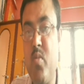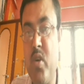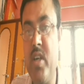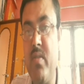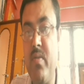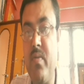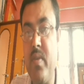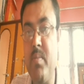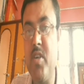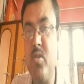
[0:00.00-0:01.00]

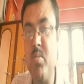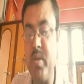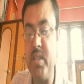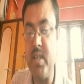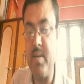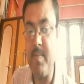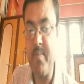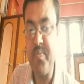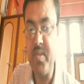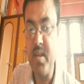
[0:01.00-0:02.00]
0.52 paisa?
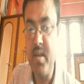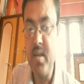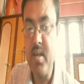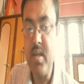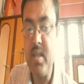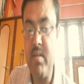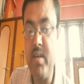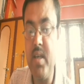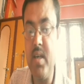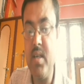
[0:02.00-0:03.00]
Now
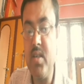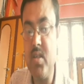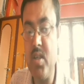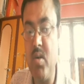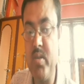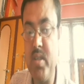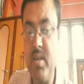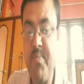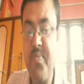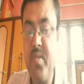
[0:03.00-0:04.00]
here solution.
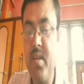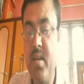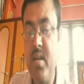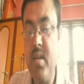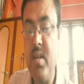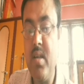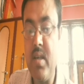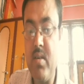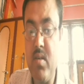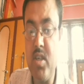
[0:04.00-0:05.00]

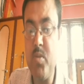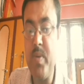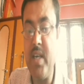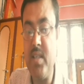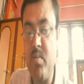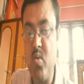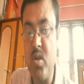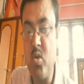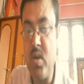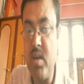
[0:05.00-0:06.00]
Cost price of
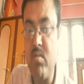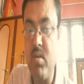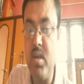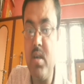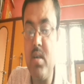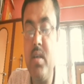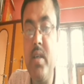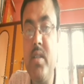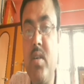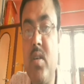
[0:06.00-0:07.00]
1 tola gold
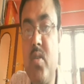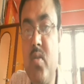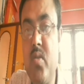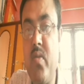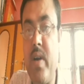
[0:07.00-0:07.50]
is equals to